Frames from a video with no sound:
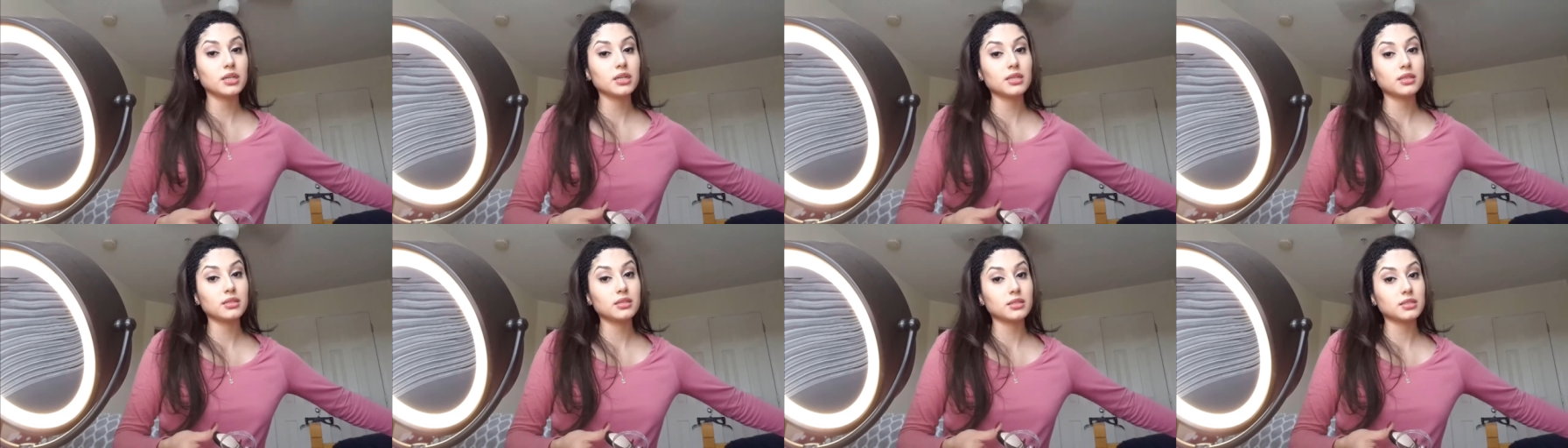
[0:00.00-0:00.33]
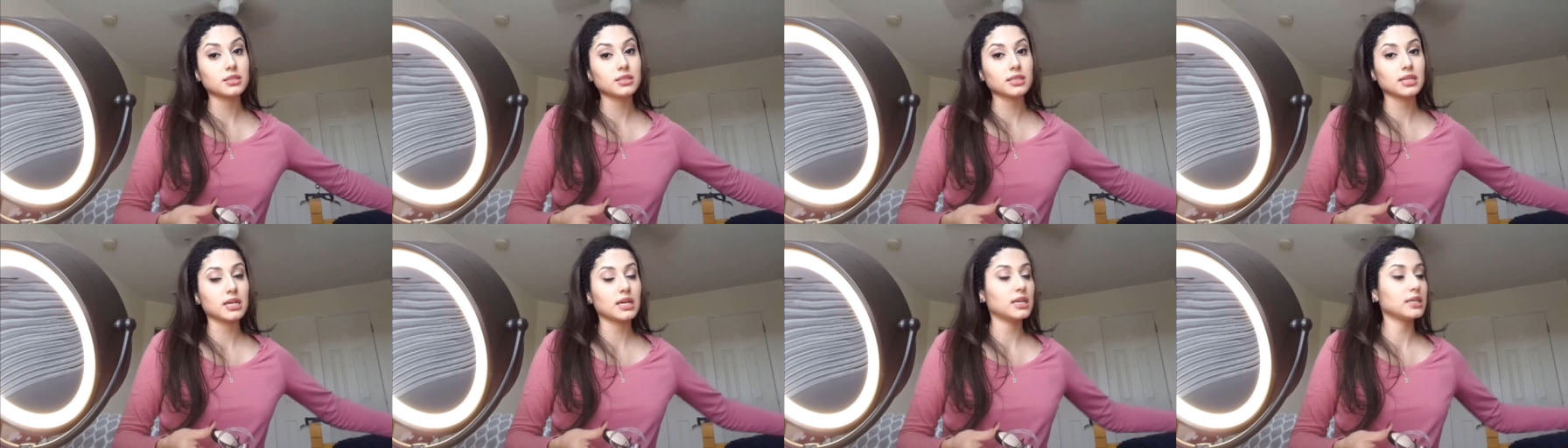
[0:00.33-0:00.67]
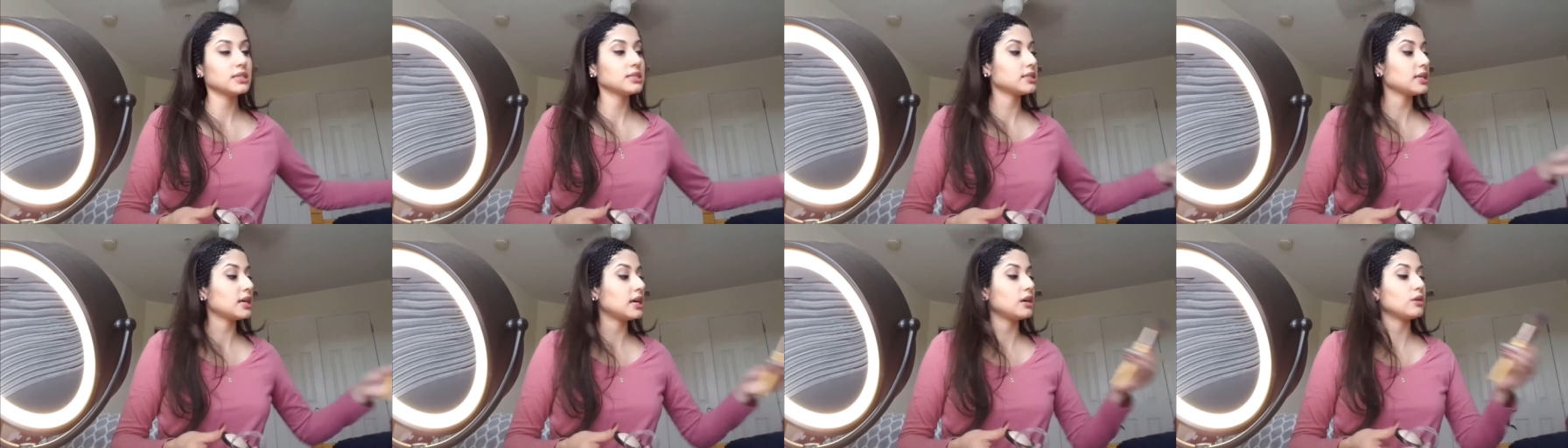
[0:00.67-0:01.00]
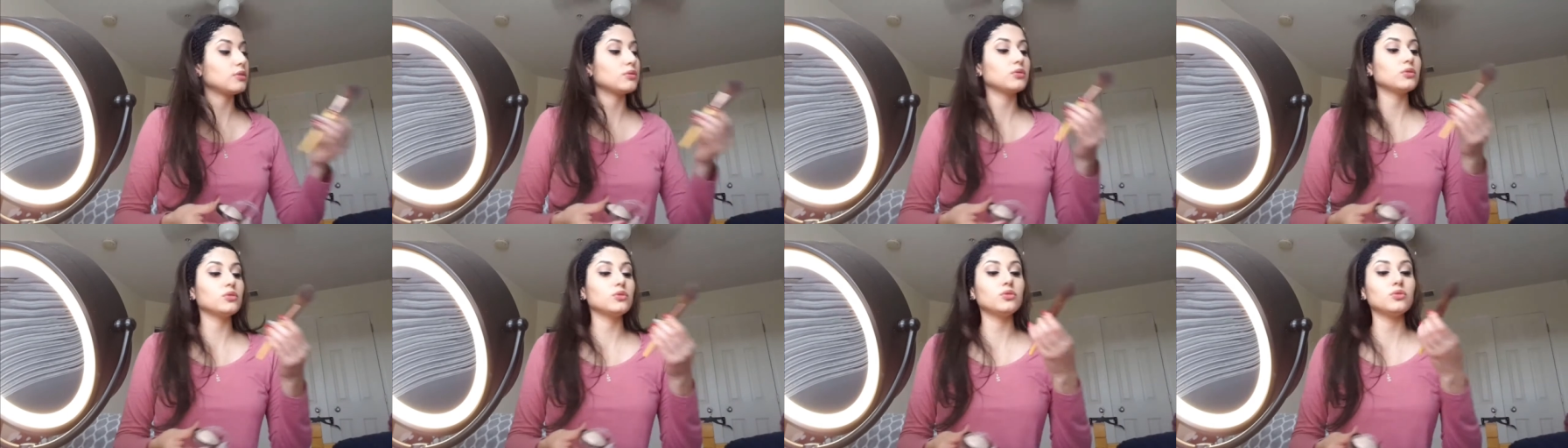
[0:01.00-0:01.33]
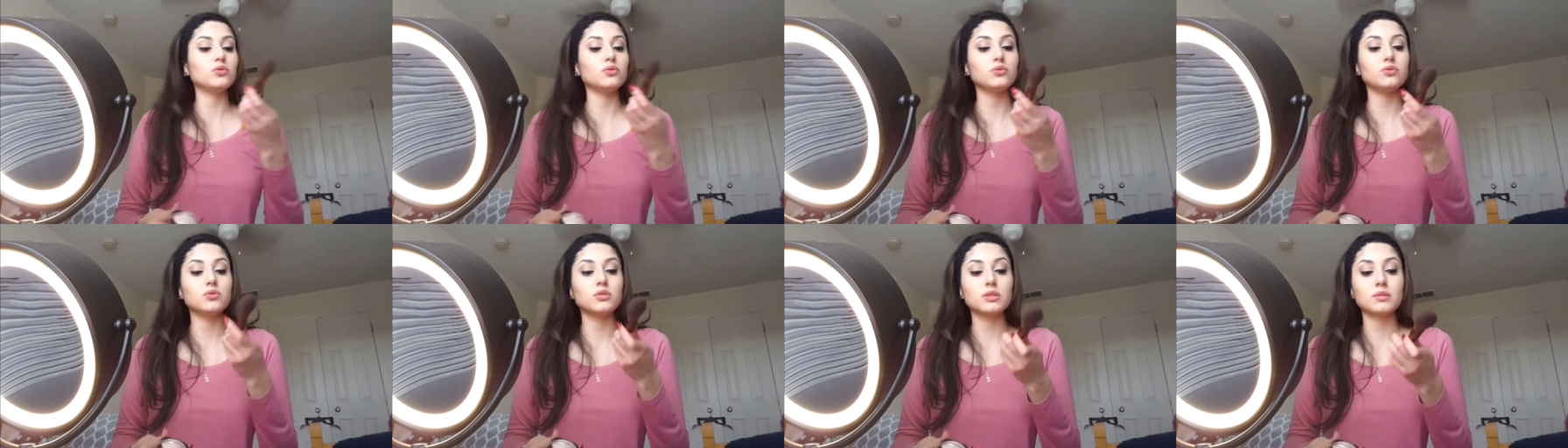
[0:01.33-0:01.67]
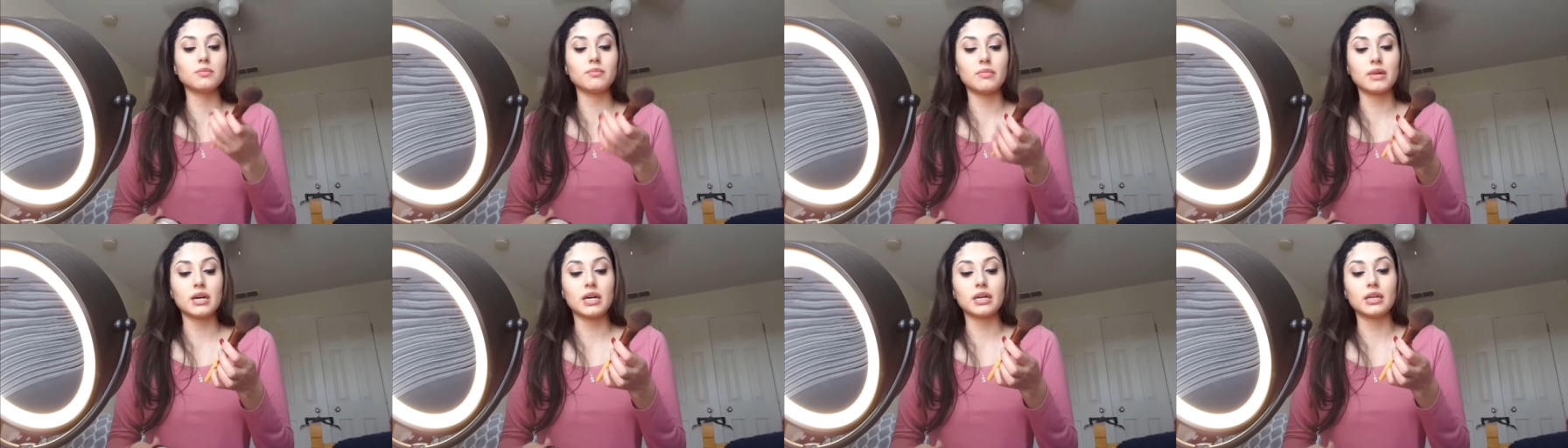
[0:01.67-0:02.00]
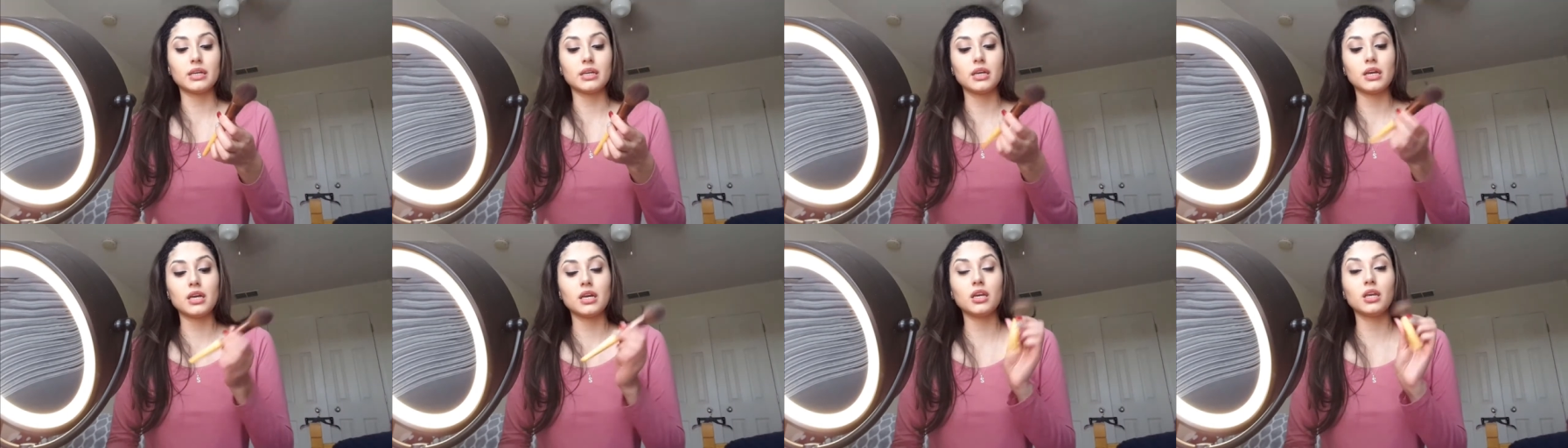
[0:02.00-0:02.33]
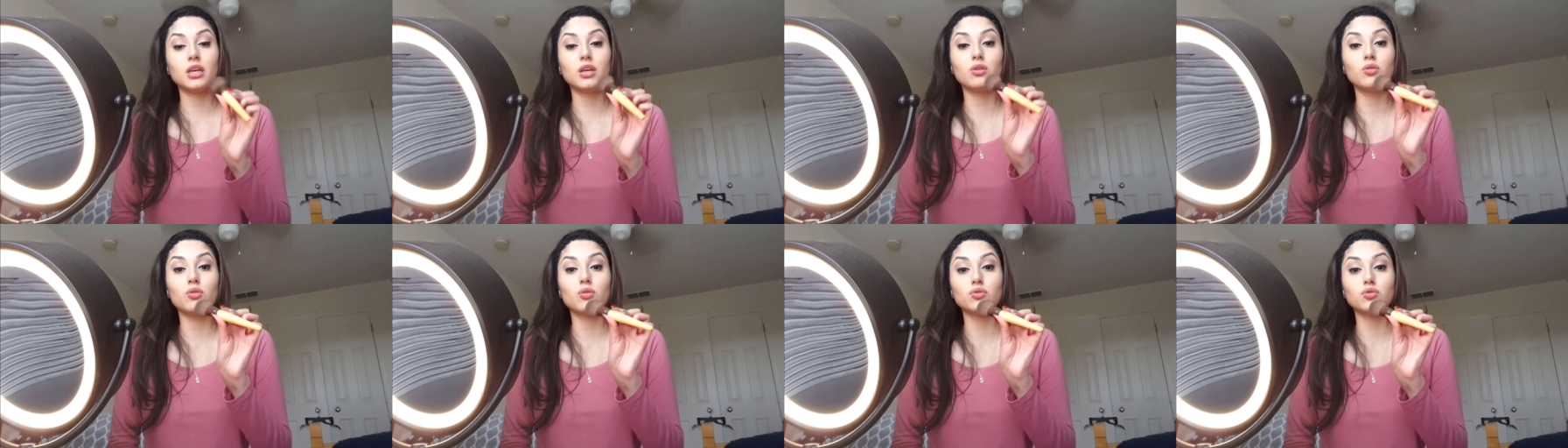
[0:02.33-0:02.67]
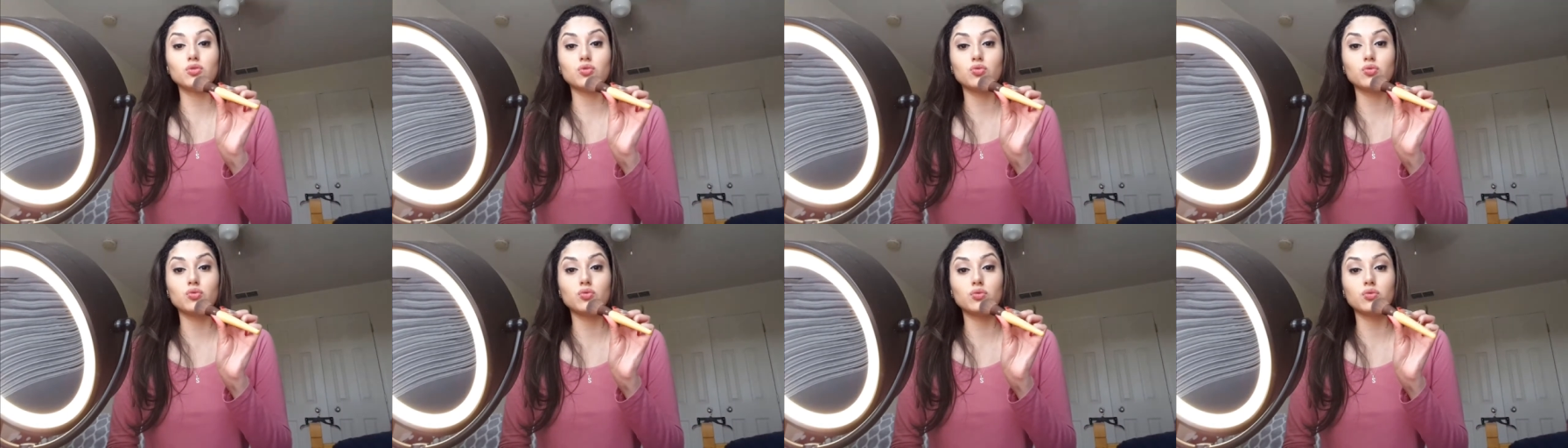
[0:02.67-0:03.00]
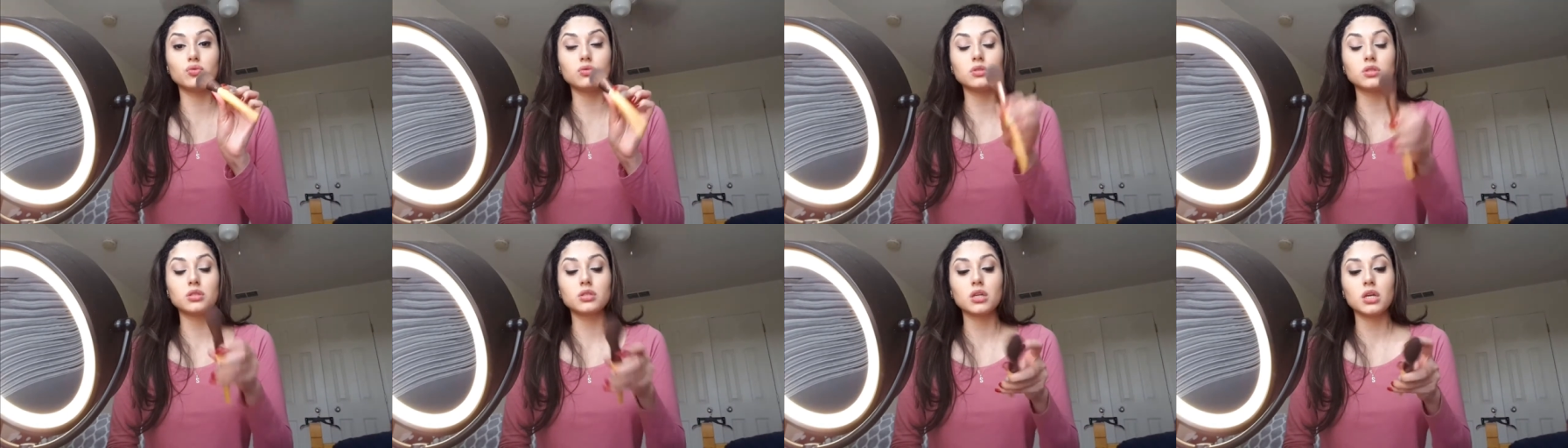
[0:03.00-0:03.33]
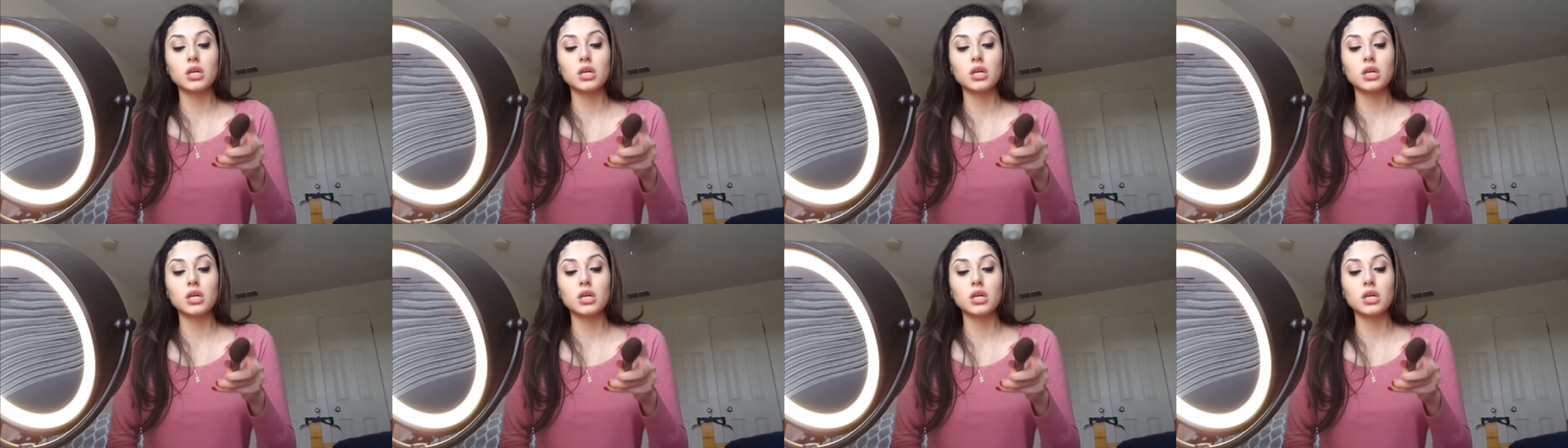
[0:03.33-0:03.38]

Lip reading: in this case I will use my Eco Tools.